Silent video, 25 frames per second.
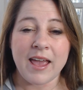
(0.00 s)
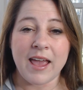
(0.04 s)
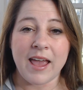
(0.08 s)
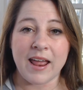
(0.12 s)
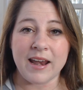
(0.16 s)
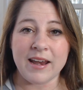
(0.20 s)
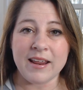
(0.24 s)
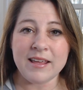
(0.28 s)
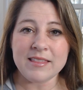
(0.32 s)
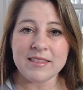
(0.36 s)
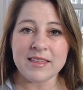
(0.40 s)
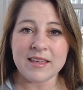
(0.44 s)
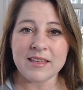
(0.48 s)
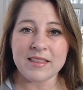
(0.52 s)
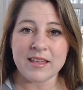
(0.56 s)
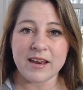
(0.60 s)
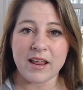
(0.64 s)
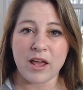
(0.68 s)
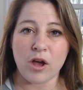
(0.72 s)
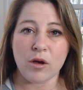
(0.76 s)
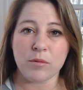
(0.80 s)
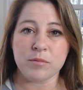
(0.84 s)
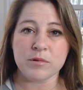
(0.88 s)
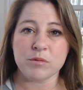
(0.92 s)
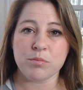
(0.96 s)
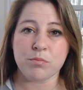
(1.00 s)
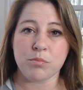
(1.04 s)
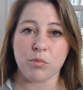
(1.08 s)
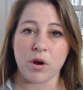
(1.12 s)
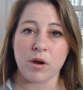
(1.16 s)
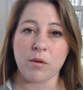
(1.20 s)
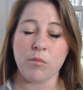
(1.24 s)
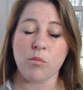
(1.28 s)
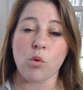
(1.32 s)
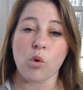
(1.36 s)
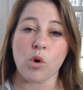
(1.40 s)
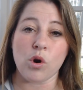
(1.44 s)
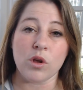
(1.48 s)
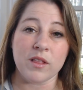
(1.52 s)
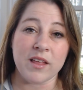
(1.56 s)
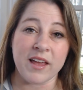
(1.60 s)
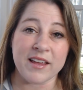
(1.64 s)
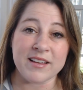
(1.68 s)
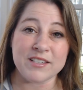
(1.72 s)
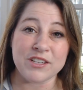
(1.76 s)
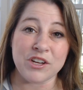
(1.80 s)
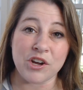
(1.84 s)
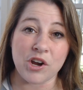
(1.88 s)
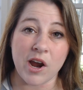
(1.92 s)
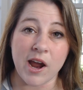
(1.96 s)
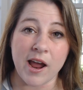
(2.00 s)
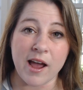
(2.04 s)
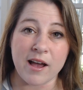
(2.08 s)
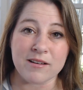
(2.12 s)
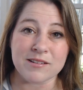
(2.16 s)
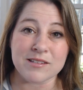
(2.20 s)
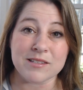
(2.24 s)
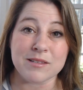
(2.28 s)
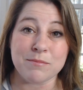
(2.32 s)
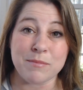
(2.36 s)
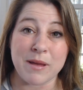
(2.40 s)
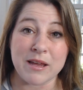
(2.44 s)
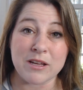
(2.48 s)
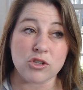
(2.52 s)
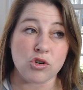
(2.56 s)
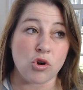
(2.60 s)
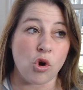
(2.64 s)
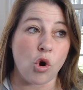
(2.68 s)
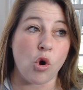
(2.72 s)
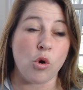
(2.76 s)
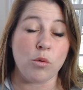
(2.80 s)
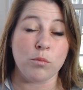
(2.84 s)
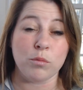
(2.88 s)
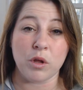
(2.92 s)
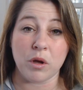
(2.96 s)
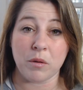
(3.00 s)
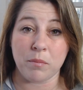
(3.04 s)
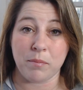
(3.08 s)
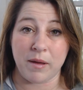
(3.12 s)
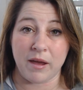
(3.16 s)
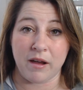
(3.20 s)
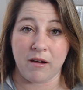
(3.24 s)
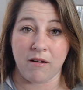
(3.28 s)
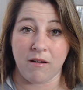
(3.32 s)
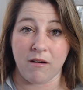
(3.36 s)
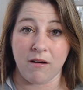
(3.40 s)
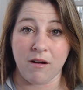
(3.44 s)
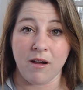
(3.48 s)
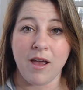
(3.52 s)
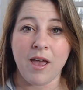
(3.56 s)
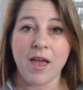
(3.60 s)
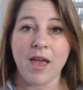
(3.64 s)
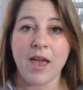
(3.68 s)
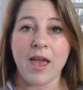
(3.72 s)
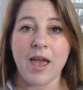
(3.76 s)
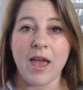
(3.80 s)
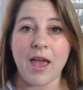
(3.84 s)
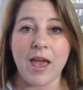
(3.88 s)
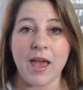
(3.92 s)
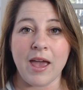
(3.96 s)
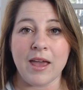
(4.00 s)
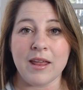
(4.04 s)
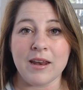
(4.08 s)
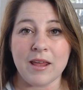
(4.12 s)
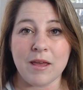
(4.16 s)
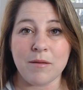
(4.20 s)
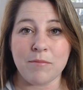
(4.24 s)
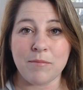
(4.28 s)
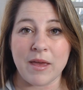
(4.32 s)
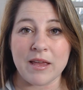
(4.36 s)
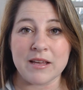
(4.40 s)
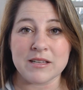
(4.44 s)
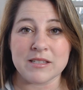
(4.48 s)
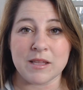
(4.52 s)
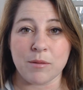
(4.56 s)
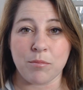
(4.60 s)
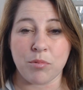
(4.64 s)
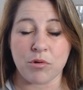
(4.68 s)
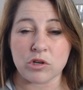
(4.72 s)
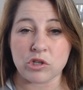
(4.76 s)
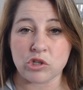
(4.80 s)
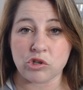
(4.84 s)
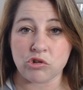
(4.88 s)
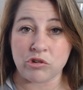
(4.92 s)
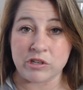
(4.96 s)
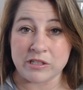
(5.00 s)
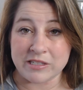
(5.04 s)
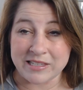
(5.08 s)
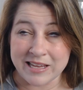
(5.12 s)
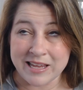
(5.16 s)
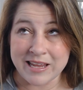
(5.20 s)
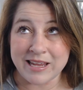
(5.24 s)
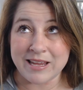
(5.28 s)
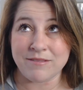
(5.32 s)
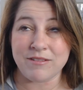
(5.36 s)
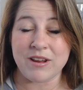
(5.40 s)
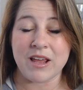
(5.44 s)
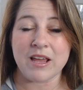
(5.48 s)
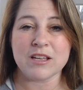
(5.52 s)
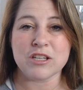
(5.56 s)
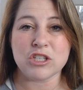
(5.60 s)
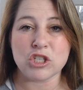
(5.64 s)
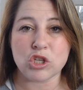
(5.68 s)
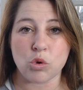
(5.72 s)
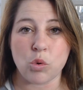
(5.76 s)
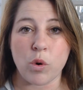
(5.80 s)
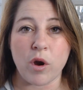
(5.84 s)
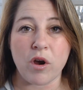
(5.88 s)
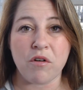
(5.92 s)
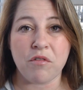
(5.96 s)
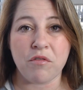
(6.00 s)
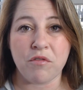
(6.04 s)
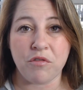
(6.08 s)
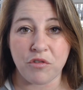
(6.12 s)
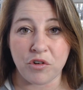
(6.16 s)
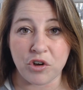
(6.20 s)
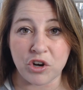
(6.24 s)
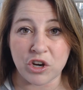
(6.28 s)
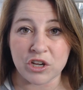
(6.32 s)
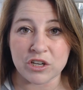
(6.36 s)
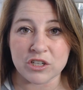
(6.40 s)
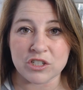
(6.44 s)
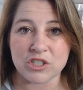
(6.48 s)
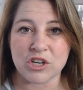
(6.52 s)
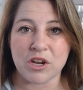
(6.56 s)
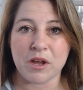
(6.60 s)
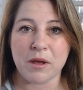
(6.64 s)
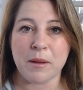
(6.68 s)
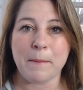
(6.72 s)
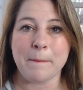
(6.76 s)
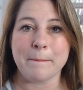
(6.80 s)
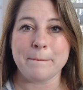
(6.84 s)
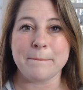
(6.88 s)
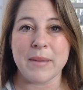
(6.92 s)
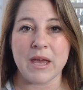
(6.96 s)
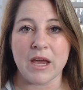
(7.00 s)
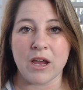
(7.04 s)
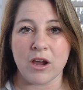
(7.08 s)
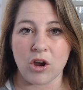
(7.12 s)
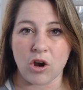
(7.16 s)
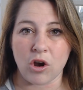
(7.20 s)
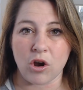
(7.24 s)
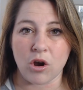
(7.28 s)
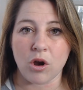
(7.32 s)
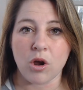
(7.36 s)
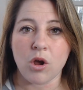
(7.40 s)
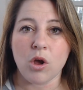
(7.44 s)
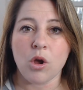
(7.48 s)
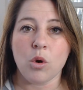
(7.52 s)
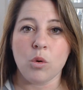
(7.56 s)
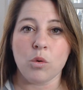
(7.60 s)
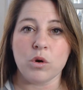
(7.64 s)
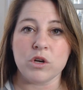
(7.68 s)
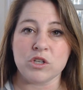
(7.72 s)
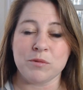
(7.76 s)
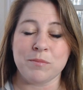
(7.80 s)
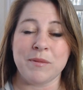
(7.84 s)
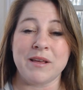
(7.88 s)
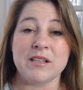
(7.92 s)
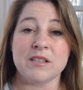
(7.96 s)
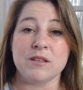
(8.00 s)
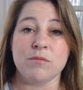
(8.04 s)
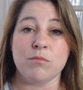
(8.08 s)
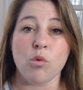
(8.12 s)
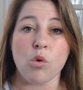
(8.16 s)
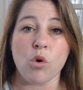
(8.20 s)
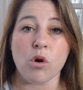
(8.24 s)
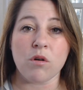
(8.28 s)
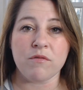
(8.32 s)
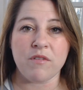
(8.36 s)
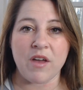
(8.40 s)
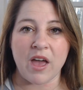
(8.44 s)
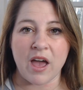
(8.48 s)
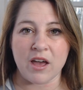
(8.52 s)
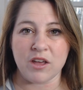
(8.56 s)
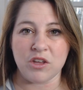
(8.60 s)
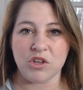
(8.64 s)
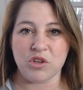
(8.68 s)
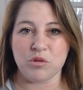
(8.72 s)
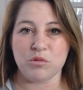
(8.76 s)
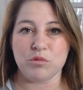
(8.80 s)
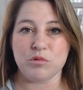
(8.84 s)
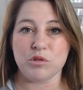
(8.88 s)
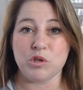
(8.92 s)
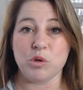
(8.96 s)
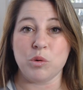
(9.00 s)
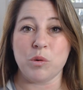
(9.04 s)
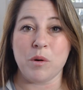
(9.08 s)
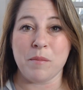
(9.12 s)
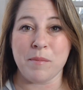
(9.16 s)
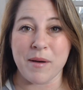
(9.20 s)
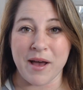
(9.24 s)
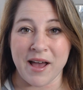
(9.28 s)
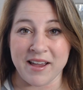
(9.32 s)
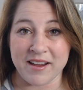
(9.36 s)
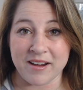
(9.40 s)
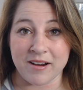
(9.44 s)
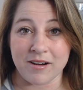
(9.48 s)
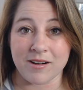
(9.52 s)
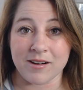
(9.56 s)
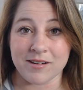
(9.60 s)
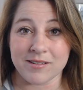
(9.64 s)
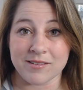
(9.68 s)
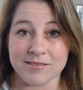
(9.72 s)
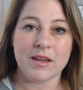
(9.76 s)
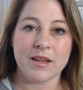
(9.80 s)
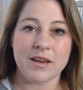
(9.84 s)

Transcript: Anything that helps bring more light to your house makes your home look bigger, and it makes the perceived square footage bigger, which means more value to a buyer.